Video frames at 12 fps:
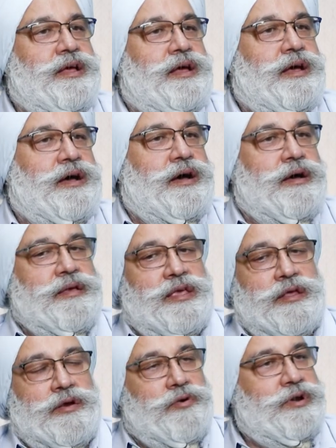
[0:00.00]
Uh,
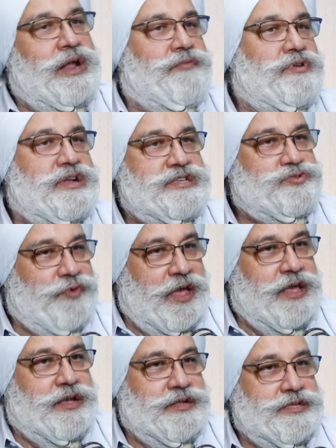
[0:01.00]
you know, driverless
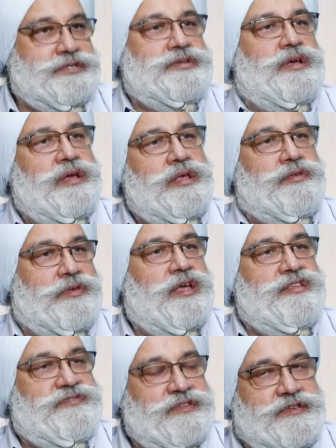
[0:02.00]
vehicles. It's,
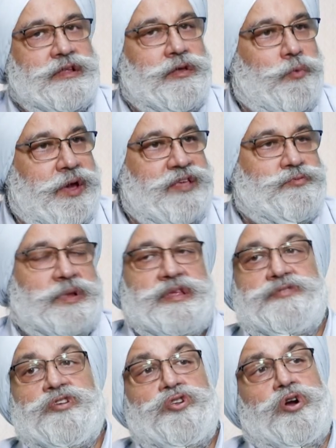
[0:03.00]
it's, still a ways, but
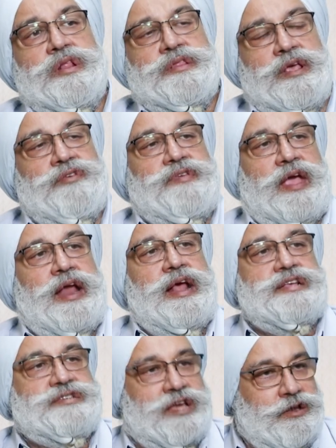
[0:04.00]
there's a lot of things
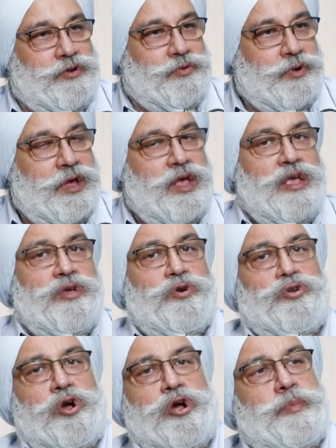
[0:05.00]
ADAS can do. You
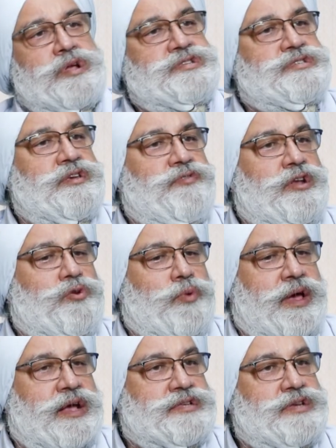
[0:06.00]
talk about
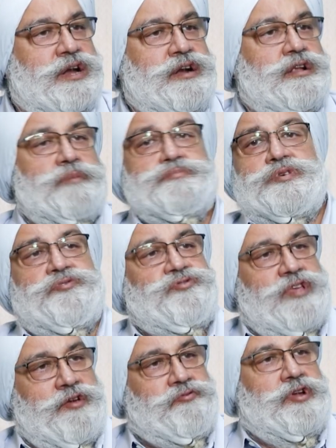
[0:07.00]
CV2X in mm. terms of
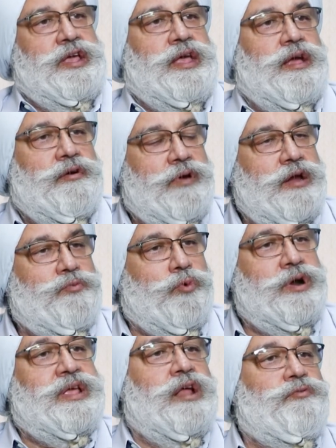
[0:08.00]
safety, right?
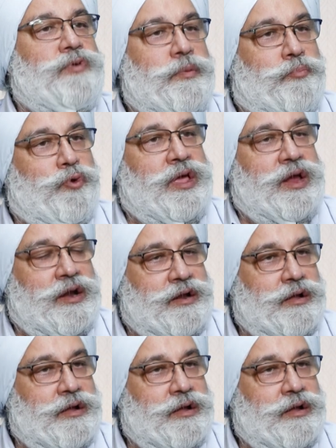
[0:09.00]
What can we bring mm. in hmm.